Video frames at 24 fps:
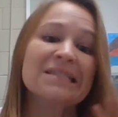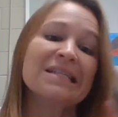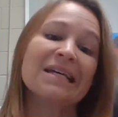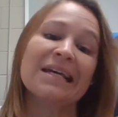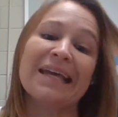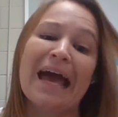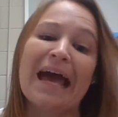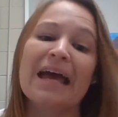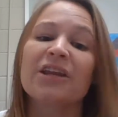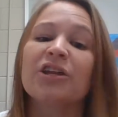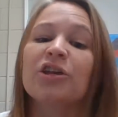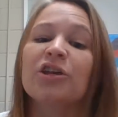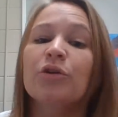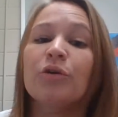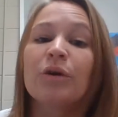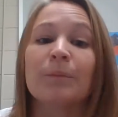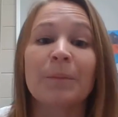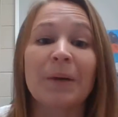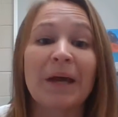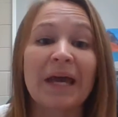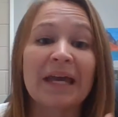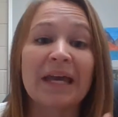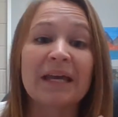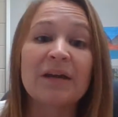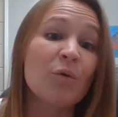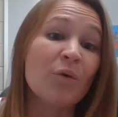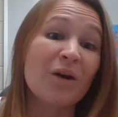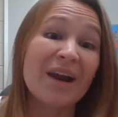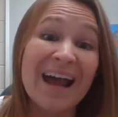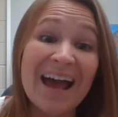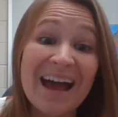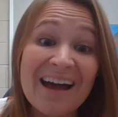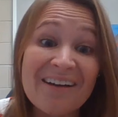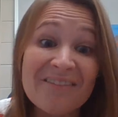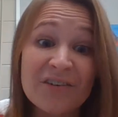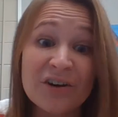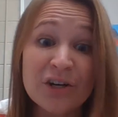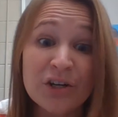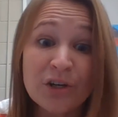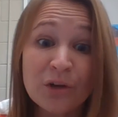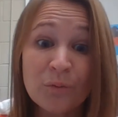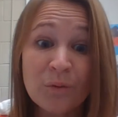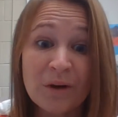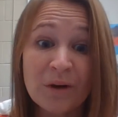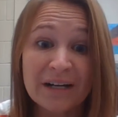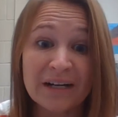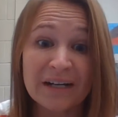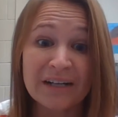Again, you can paint whatever you
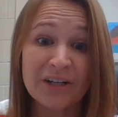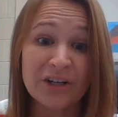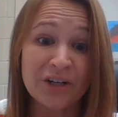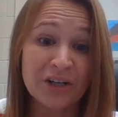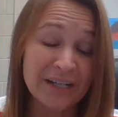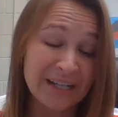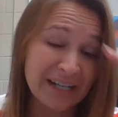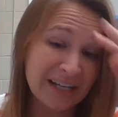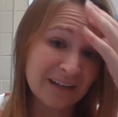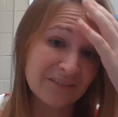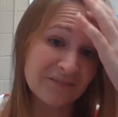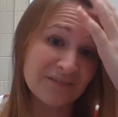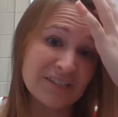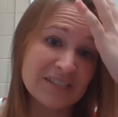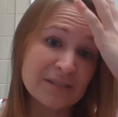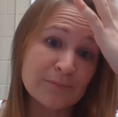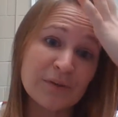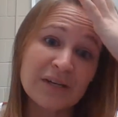want on your canvas